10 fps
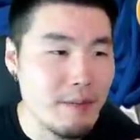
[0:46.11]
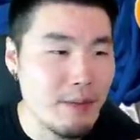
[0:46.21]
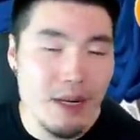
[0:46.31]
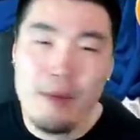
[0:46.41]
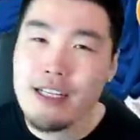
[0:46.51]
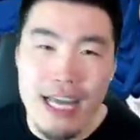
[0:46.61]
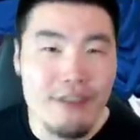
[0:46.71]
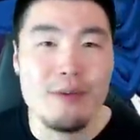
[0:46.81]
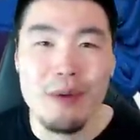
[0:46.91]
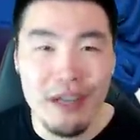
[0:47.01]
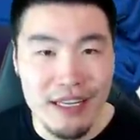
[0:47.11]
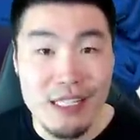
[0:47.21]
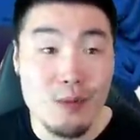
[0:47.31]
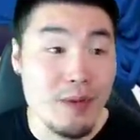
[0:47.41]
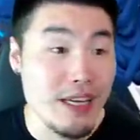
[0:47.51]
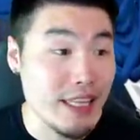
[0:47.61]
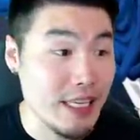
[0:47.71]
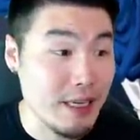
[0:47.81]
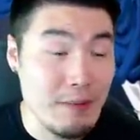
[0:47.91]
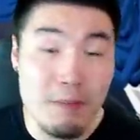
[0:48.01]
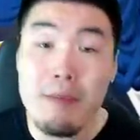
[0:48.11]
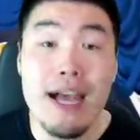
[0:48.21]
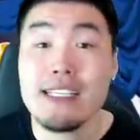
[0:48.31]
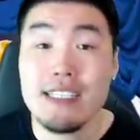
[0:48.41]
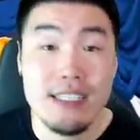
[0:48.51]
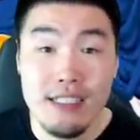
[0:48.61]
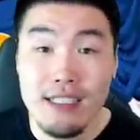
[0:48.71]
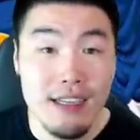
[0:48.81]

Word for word: pretty much everybody to be the best